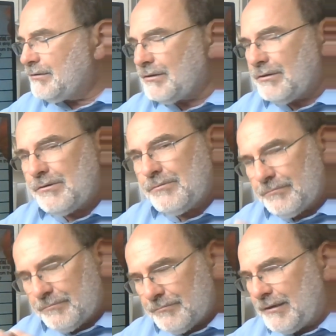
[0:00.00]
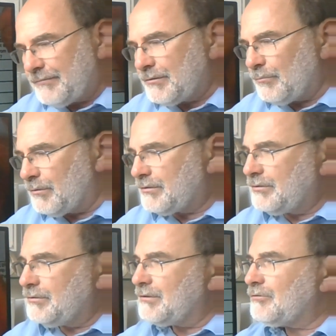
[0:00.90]
so you have to work
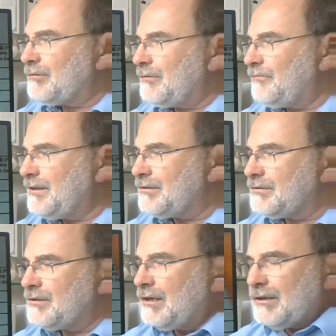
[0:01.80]
through your 3 fingers.